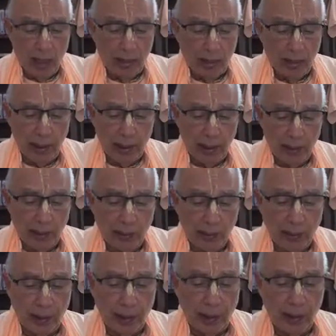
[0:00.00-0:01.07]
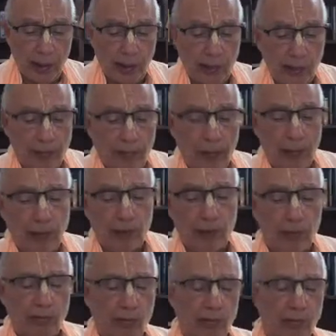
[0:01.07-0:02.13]
he has created a
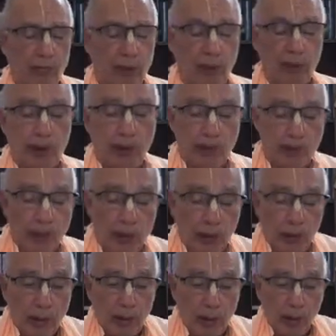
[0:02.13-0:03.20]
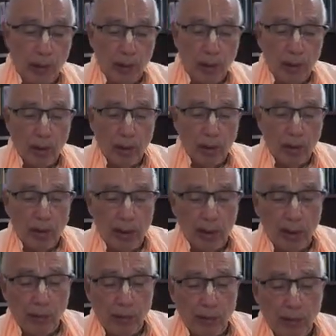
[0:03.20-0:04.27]
festival for Cupid. My dear
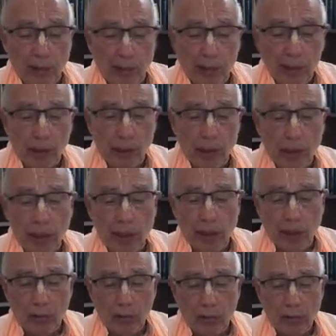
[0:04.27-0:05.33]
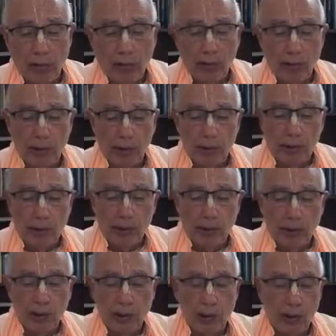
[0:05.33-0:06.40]
friend, just see how Sri Krishna is
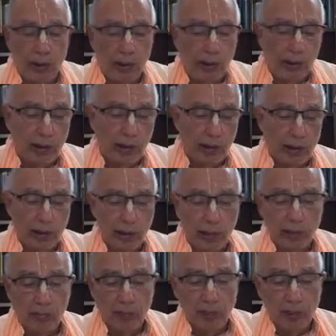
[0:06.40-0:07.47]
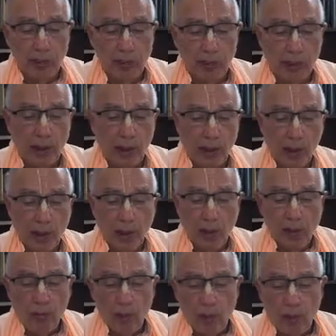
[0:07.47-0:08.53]
enjoying the season of spring.
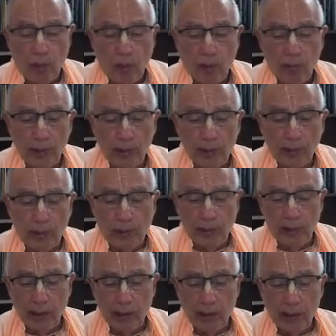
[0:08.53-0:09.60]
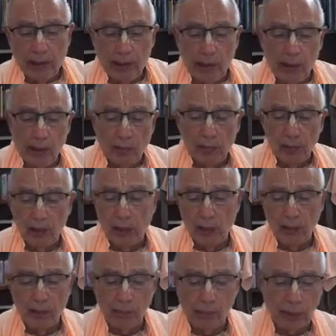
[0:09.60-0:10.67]
With the gopis embracing each of his
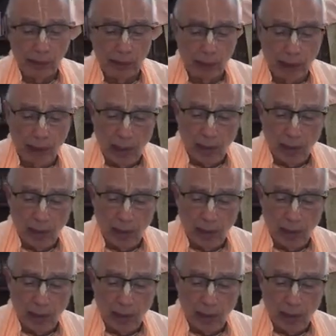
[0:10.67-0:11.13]
limbs, he is like